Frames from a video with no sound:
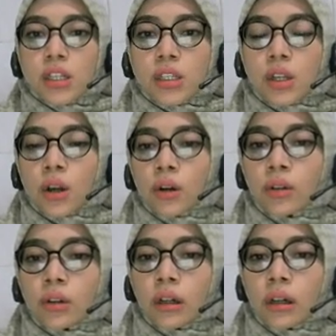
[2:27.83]

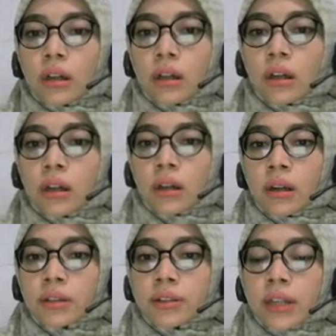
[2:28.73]
So
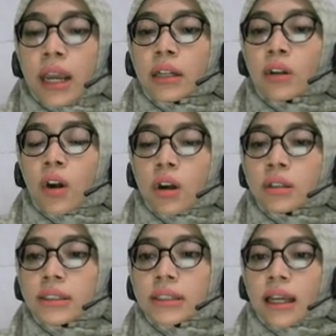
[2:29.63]

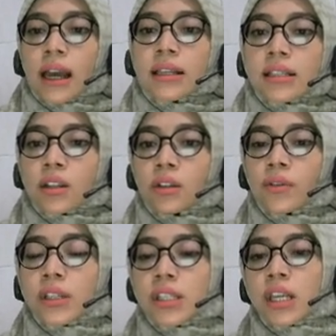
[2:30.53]
dialogue is a
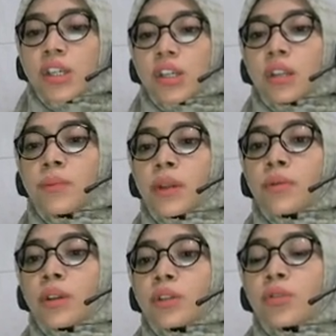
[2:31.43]
conversation
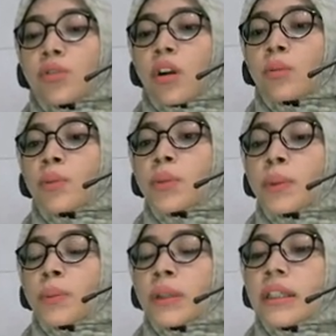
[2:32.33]
between two or more
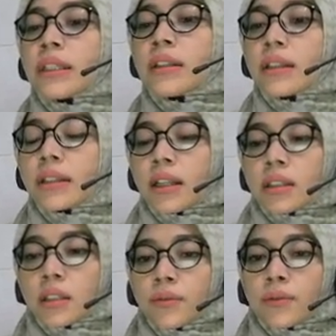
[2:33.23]
people in a
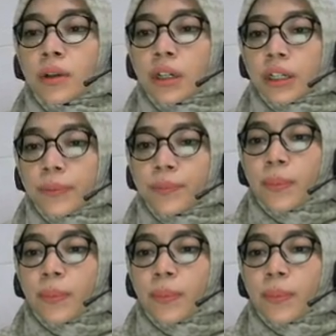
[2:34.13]
narrative word.